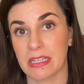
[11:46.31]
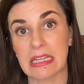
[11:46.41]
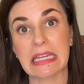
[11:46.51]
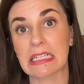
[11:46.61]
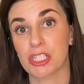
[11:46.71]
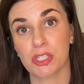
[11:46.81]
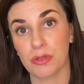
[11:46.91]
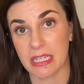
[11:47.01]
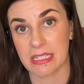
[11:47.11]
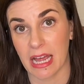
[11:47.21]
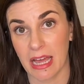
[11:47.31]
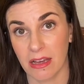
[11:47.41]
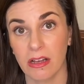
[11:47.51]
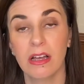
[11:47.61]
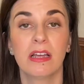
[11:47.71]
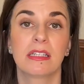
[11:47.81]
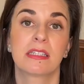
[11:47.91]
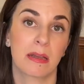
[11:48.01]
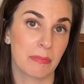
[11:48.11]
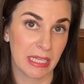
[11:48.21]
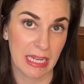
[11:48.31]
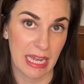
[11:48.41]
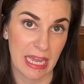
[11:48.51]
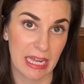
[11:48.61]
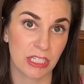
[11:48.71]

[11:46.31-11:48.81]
in a suited tile to complete a hand.